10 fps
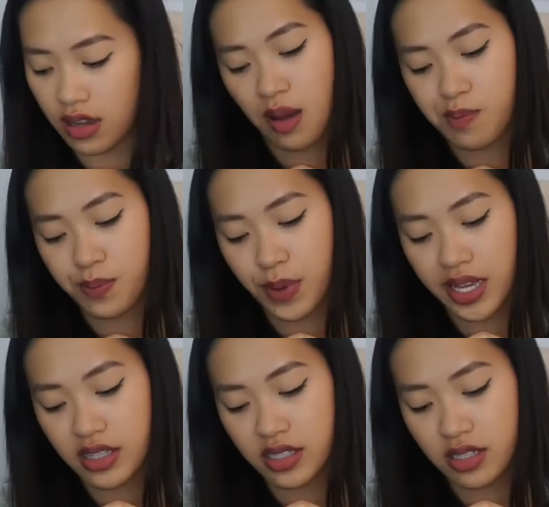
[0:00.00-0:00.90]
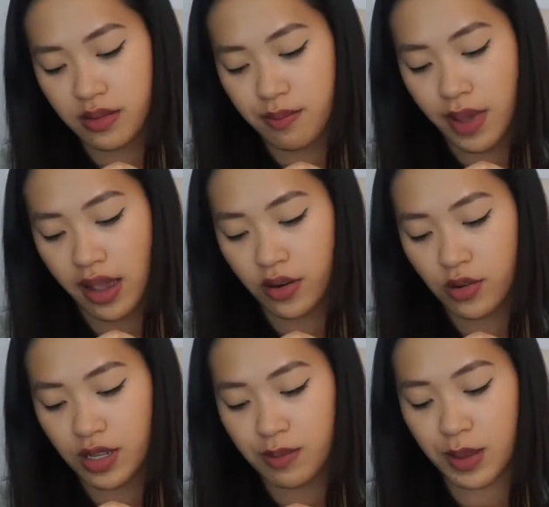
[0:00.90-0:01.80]
a Bite matte
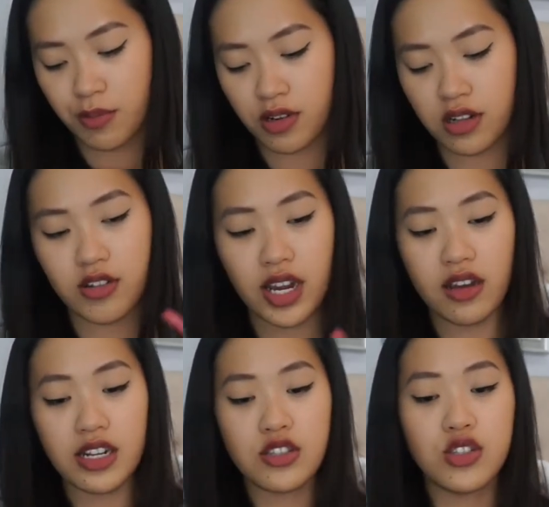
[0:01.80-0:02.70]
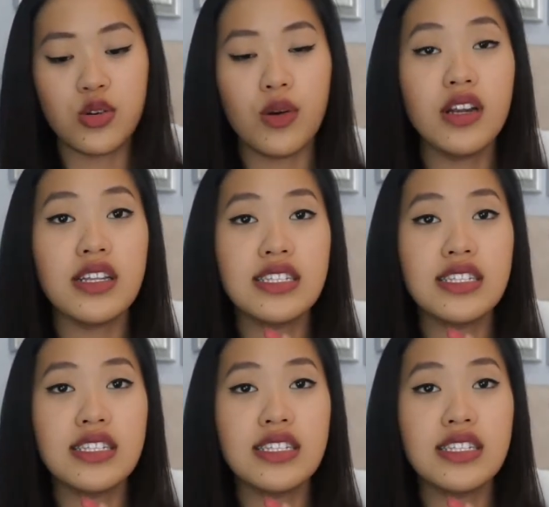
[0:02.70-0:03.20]
cream lip crayon in Tarte.